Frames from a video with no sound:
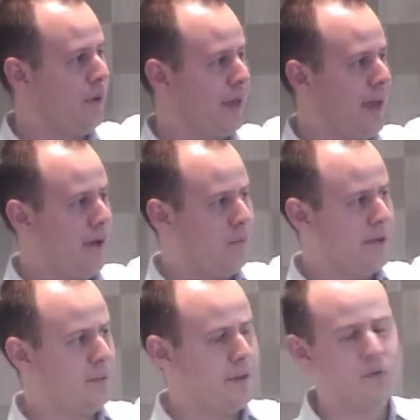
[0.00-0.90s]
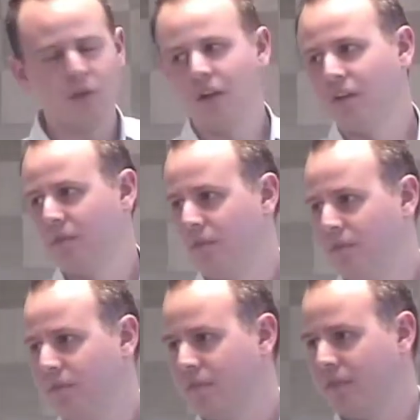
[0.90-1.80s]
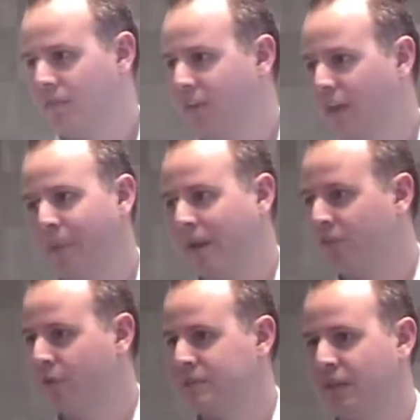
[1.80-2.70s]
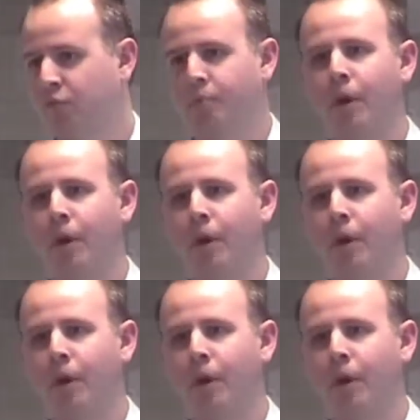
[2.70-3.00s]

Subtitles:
We do a lot of feedback form stuff. We